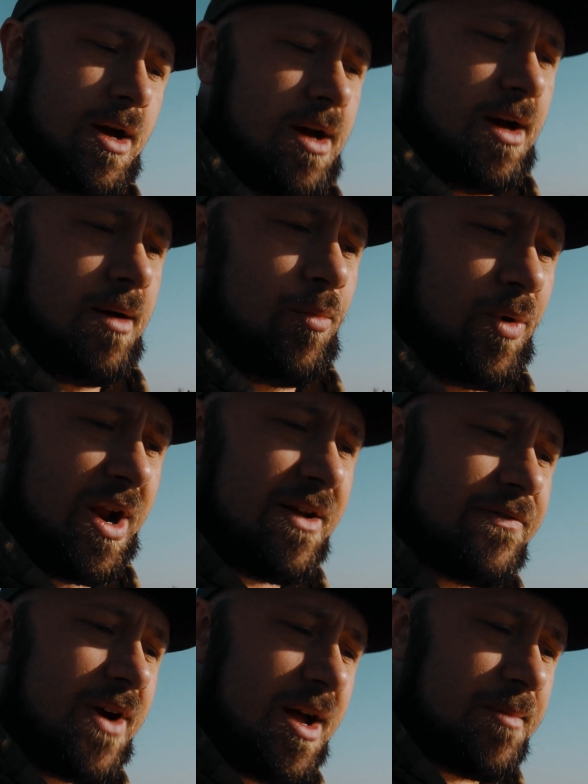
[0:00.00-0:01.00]
Uh, when I
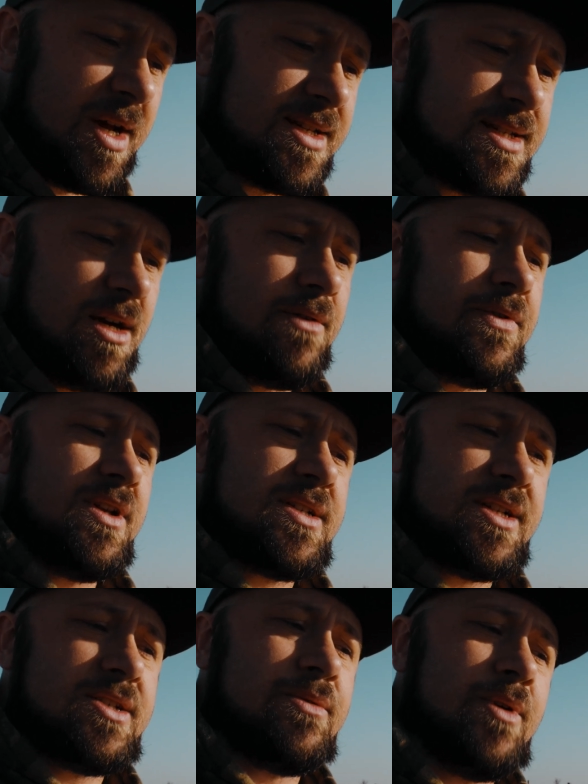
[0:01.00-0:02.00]
find myself in a
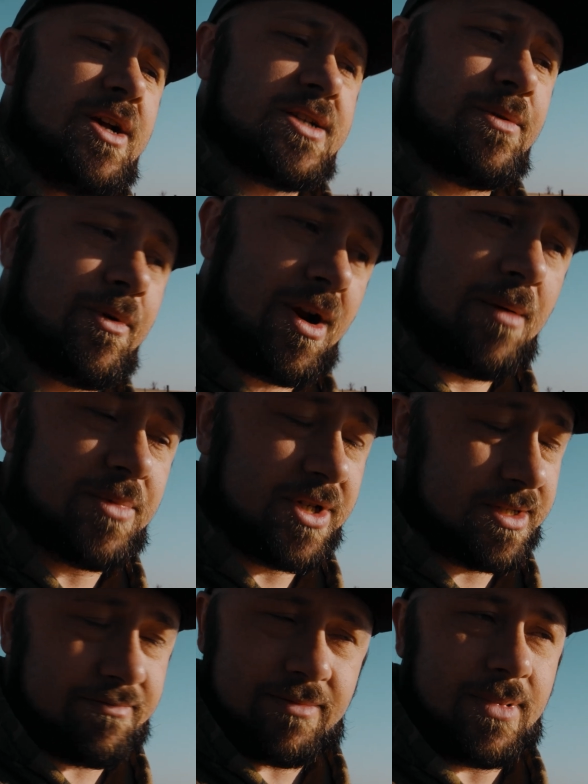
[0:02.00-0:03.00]
situation where I'm
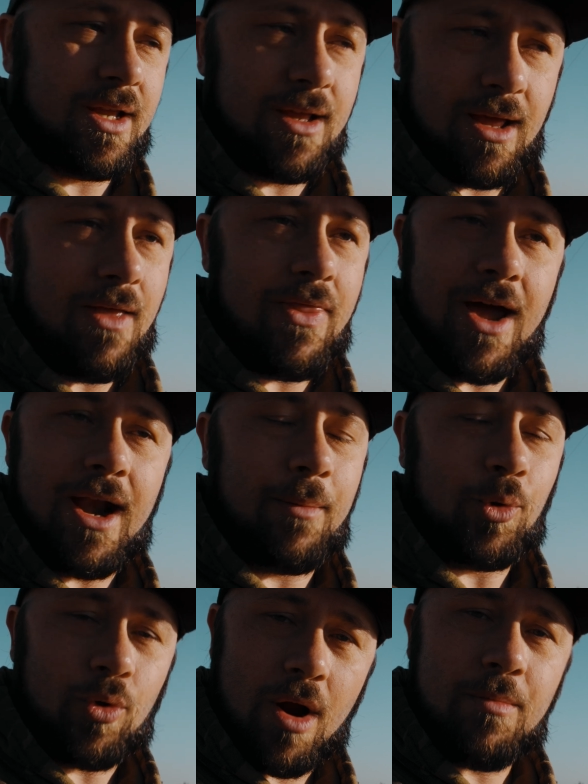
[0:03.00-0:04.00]
just in that,
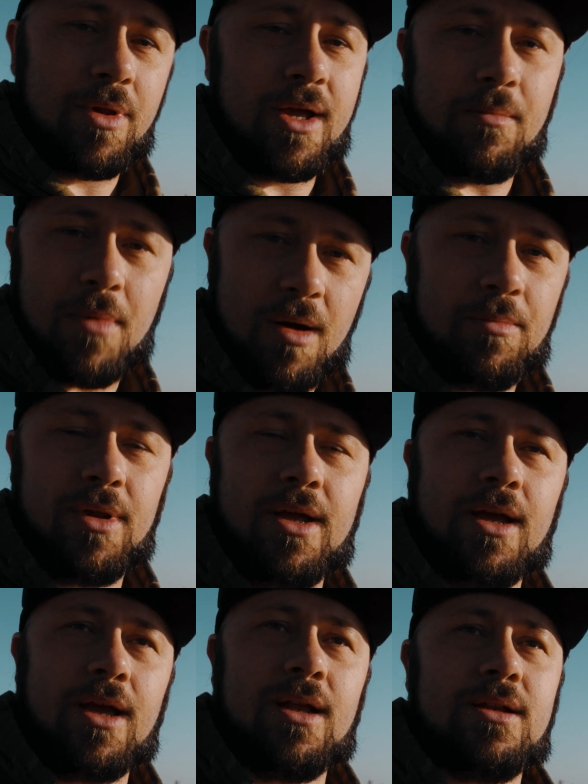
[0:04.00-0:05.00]
I'm grumbling,
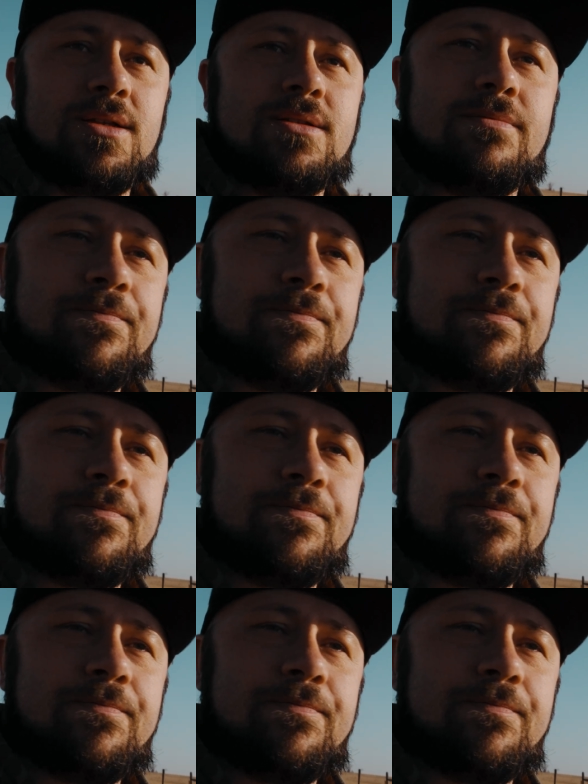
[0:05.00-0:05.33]
mumbling, and